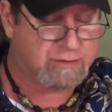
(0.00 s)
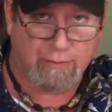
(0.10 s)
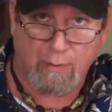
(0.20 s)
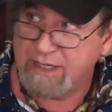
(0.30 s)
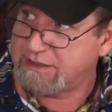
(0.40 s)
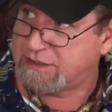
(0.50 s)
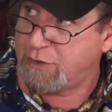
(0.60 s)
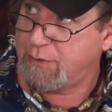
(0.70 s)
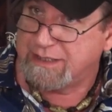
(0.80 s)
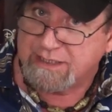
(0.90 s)
So the, what it's
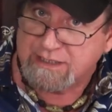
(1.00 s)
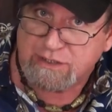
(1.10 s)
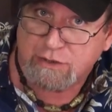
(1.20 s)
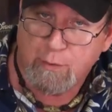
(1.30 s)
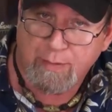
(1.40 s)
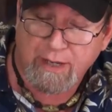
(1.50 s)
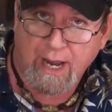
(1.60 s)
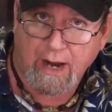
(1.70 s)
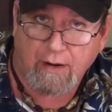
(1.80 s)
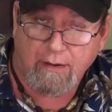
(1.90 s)
doing is it's scooping
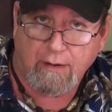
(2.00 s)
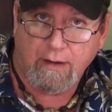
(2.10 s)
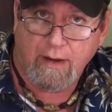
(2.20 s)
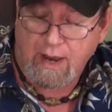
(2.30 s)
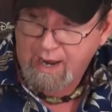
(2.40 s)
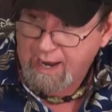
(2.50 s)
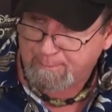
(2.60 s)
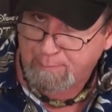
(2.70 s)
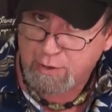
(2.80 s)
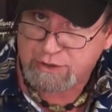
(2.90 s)
air
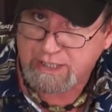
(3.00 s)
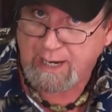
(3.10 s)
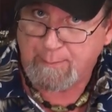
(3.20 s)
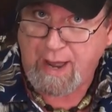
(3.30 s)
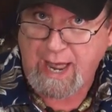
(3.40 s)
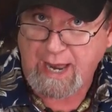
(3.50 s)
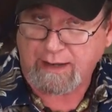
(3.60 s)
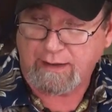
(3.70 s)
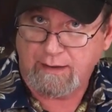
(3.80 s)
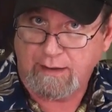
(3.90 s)
and pushing it back